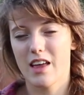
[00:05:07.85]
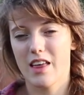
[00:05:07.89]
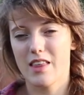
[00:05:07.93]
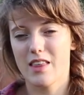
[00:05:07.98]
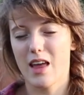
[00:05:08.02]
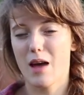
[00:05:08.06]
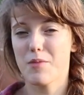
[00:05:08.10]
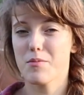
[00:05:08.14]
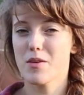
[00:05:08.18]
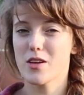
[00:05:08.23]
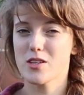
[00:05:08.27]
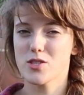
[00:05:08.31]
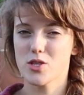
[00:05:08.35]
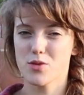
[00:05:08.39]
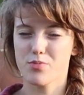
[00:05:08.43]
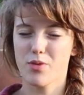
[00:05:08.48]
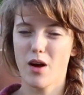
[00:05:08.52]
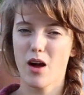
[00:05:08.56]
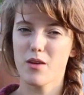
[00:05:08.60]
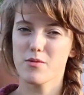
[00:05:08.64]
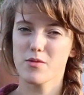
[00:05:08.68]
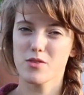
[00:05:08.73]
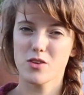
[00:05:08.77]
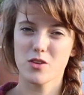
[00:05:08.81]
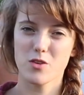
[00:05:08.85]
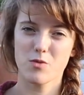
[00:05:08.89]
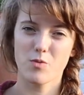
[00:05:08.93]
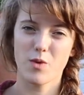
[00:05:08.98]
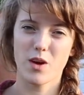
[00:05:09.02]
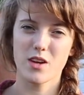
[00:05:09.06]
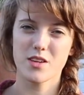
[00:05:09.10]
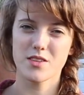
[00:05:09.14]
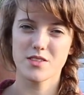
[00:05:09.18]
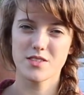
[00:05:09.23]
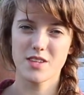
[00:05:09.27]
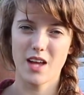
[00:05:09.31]
that means you're probably going to
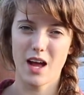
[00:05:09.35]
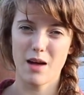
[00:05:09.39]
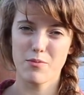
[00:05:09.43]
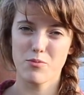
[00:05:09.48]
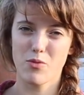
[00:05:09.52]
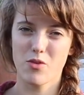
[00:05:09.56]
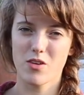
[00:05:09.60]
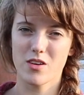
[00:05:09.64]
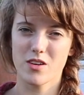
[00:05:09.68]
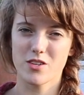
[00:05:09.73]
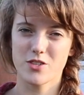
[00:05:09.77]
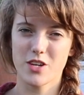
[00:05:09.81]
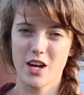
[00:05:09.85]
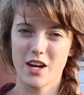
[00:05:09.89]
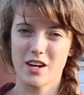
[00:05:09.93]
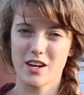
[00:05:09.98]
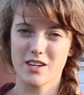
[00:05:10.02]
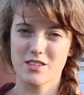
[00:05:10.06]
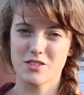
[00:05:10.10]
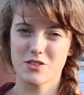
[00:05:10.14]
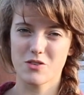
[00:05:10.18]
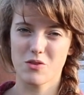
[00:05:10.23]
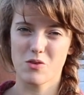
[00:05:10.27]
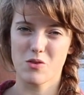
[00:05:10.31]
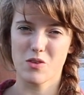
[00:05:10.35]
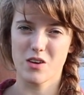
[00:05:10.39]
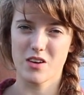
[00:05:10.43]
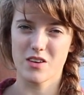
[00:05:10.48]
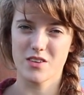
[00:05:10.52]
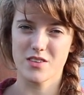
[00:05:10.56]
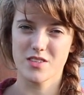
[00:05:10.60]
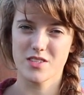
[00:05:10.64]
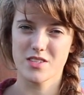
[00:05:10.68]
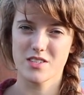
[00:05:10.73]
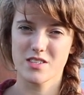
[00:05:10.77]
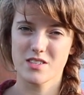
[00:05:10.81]
want to stop more to check on your
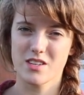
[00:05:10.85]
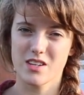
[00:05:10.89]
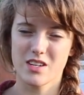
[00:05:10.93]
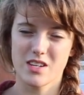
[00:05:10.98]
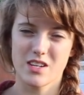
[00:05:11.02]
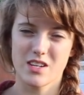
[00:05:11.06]
horse.